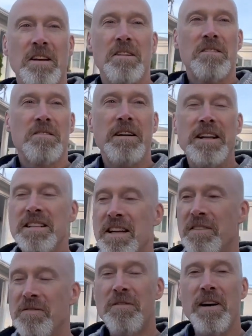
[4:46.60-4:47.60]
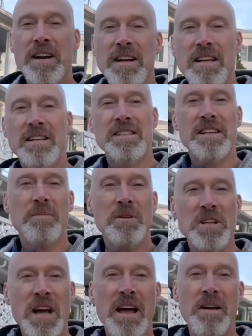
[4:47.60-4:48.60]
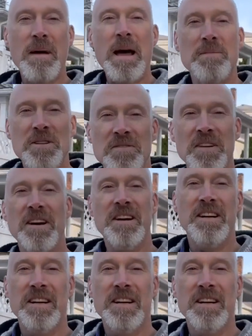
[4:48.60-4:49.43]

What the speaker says: creates a fun summertime atmosphere.